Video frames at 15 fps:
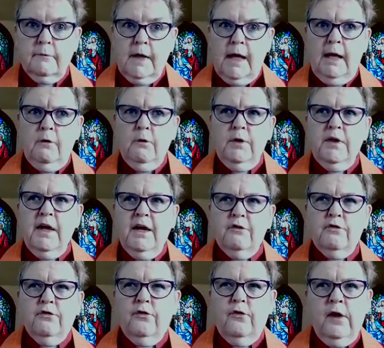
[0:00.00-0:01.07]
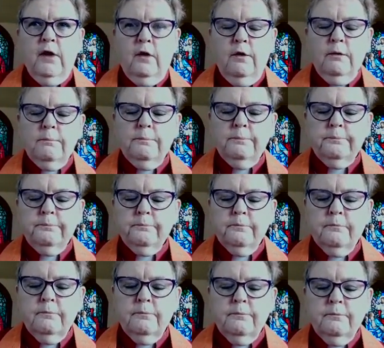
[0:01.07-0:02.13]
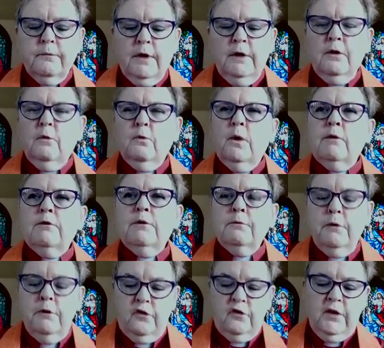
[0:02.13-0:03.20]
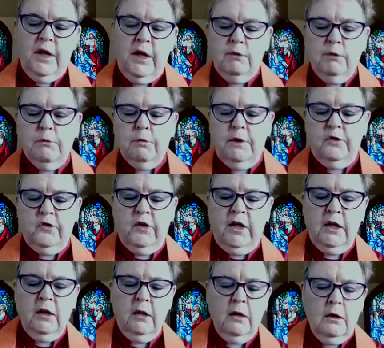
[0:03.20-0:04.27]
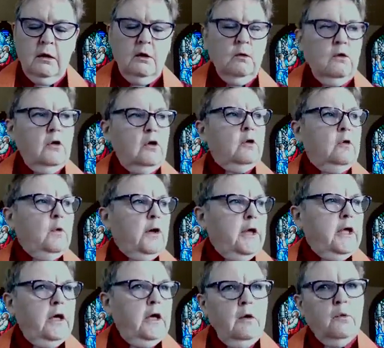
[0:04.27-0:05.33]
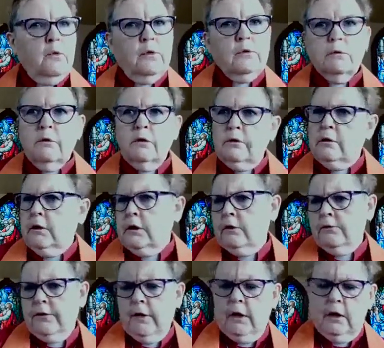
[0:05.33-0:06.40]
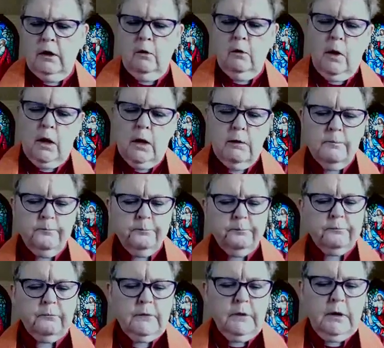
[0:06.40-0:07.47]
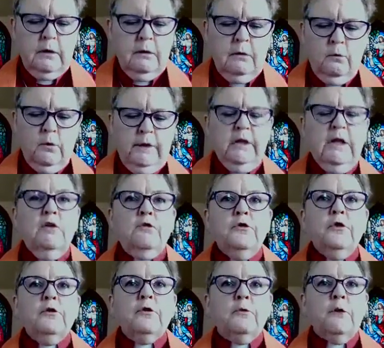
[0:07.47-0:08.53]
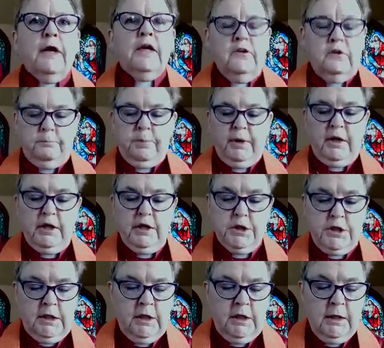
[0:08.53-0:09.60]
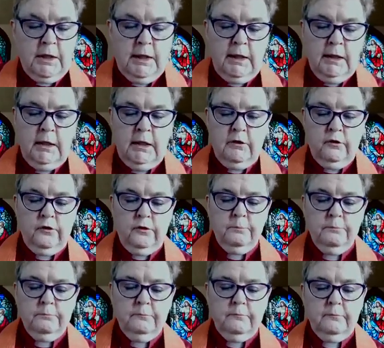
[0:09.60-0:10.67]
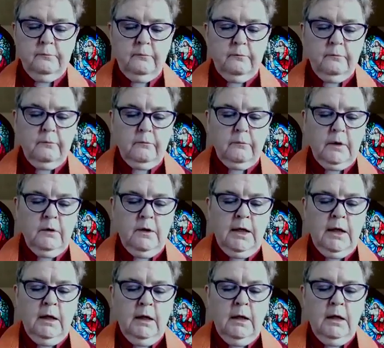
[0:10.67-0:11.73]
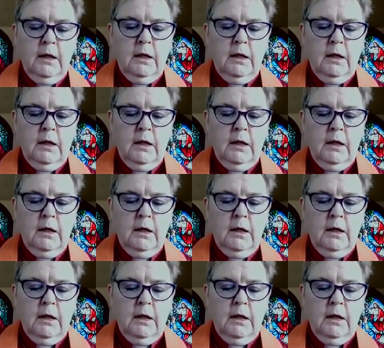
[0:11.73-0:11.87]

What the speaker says: How would that feel? What would we say? Would we say, well, who are you? Who do you think you are? What gives you the right to barge in like this? Okay.